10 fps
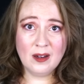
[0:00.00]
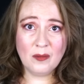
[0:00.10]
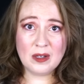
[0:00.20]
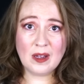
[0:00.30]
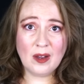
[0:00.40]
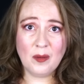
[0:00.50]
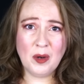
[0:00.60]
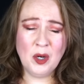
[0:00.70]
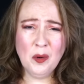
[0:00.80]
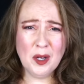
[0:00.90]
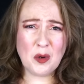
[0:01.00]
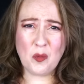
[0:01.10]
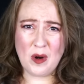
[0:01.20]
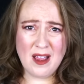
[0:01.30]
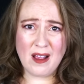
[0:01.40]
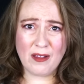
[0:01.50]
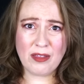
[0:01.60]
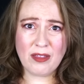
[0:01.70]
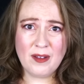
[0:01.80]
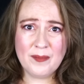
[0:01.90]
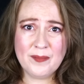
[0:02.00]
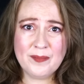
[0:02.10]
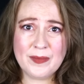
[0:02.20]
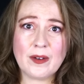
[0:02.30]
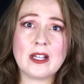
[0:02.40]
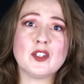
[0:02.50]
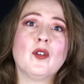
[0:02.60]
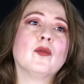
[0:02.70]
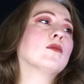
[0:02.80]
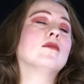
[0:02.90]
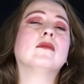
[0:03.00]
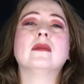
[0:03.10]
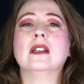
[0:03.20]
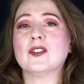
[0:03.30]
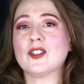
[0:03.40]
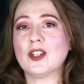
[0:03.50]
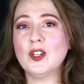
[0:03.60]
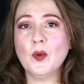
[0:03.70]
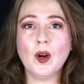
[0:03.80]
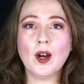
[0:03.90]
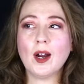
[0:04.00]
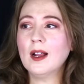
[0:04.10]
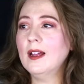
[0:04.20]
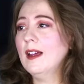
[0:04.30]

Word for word: When you get home, who are you with? Okay, so insecure.